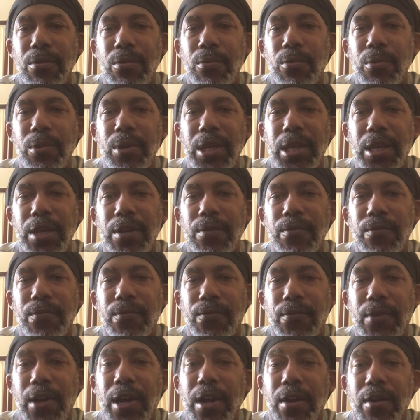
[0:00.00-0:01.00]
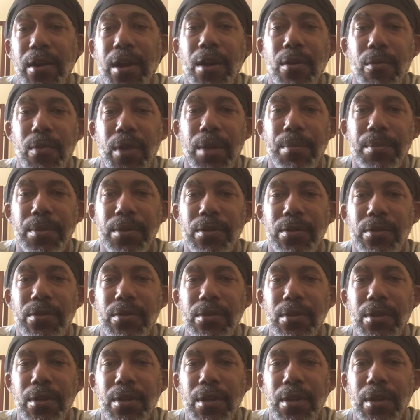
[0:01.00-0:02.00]
we can fire our weapons
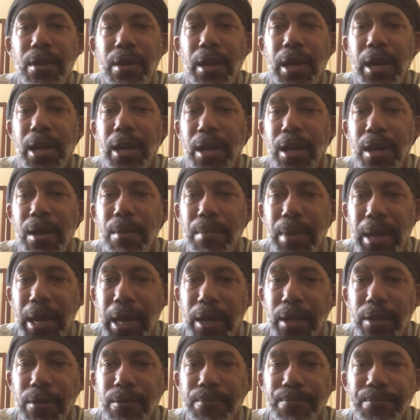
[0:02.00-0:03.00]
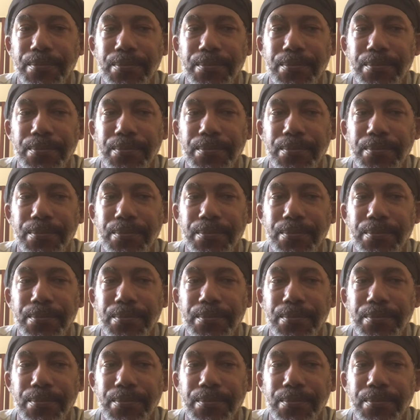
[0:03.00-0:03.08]
at a combatant.